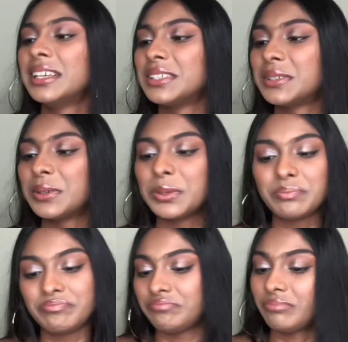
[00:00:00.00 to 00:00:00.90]
So
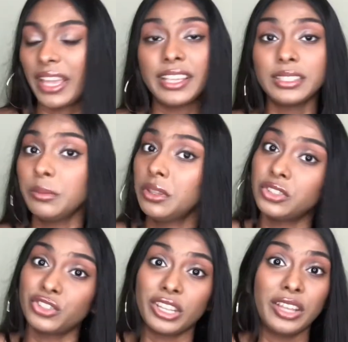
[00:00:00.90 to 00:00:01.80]
I guess I'm gonna
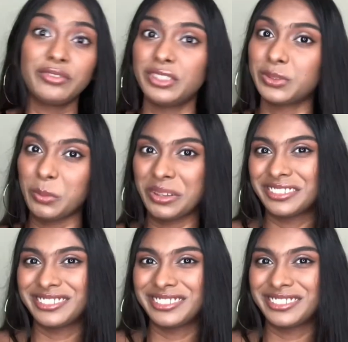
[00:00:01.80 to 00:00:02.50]
just love this one.